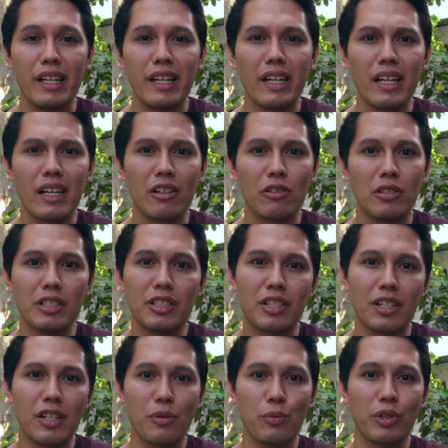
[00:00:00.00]
And I only
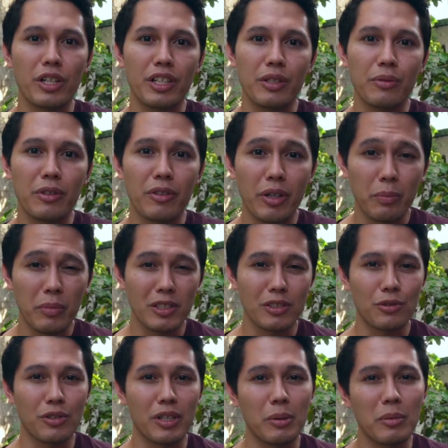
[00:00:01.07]
started working with Great Big
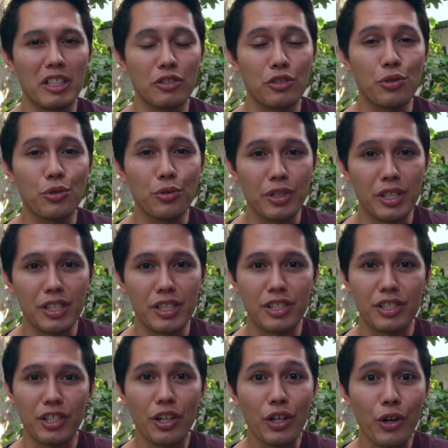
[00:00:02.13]
Story about 2
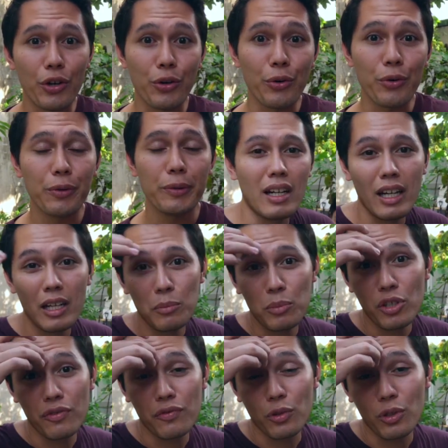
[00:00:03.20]
years ago. I had
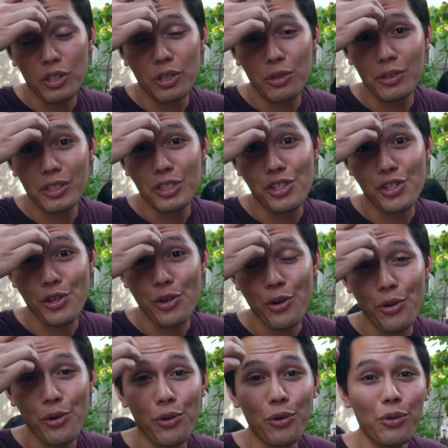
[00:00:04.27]
portfolio to
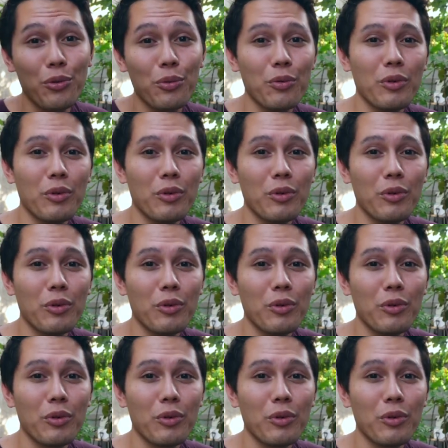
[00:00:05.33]
show